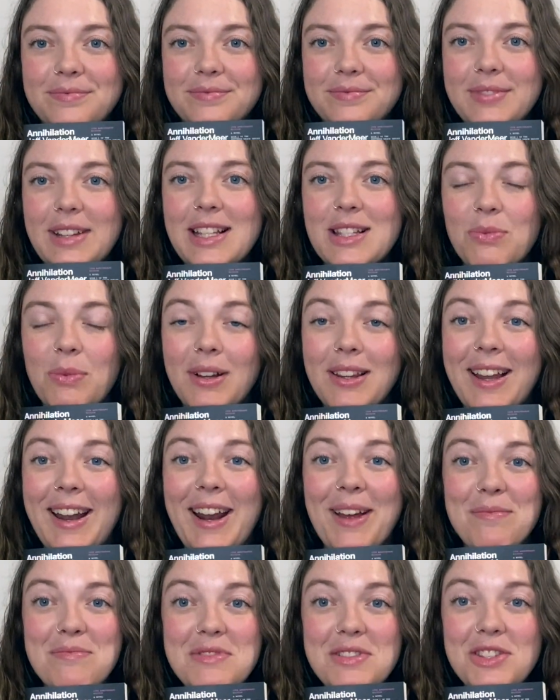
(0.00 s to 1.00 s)
is one that
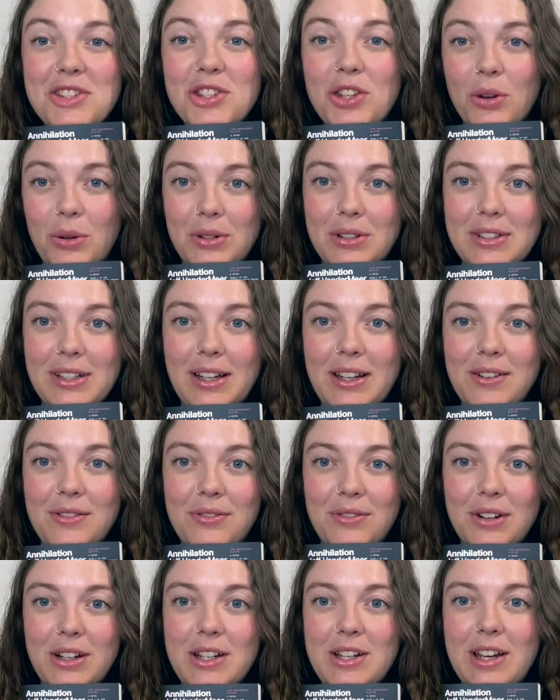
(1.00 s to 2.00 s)
I'm so excited
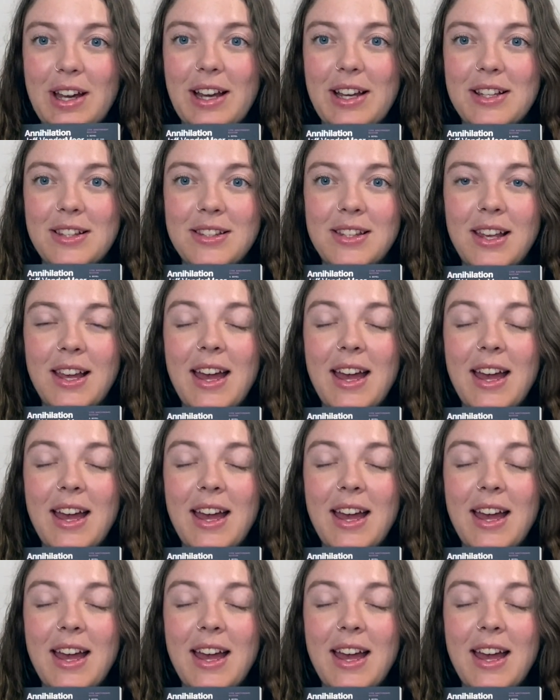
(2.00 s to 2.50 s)
for, you guys,